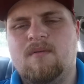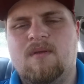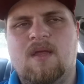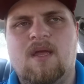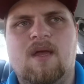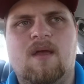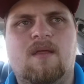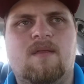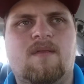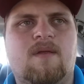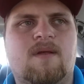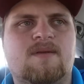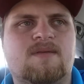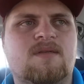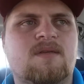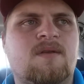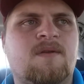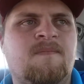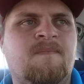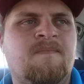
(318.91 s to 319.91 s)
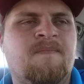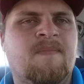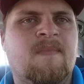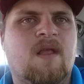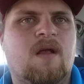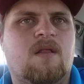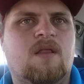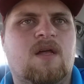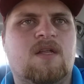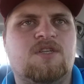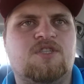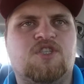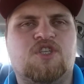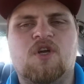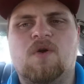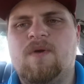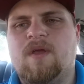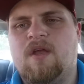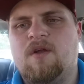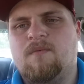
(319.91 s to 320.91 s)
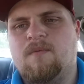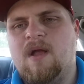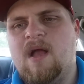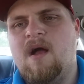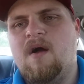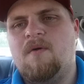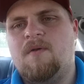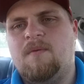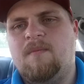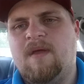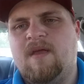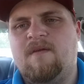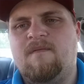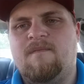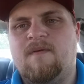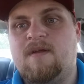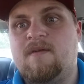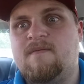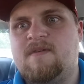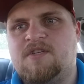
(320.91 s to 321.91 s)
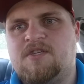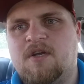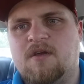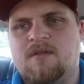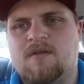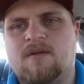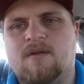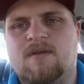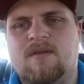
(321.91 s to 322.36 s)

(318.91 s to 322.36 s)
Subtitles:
Yeah, and there's a lot of joking around and making fun of each other.